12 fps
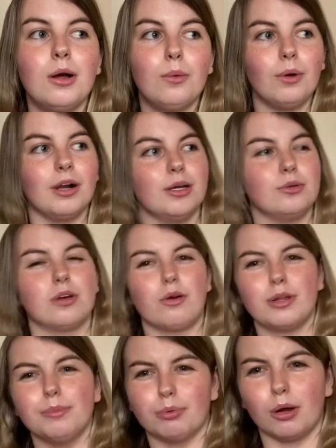Well, it was
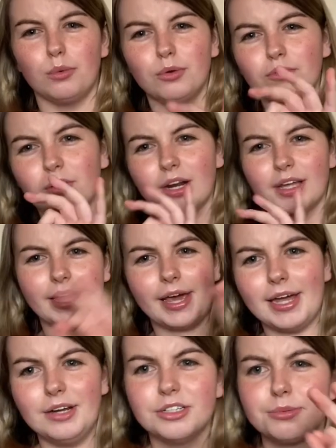already broke for like
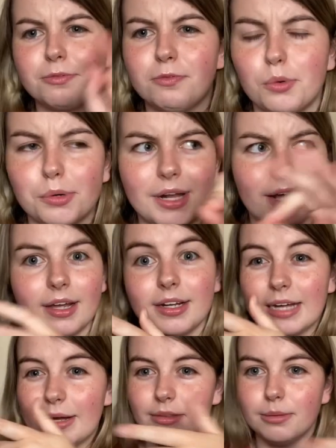ages before that, like
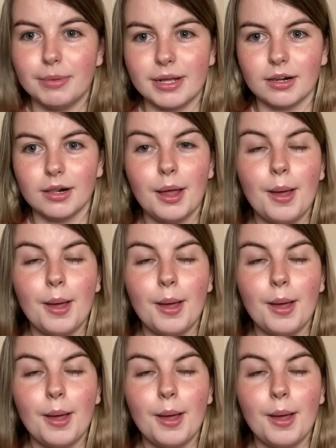down the middle.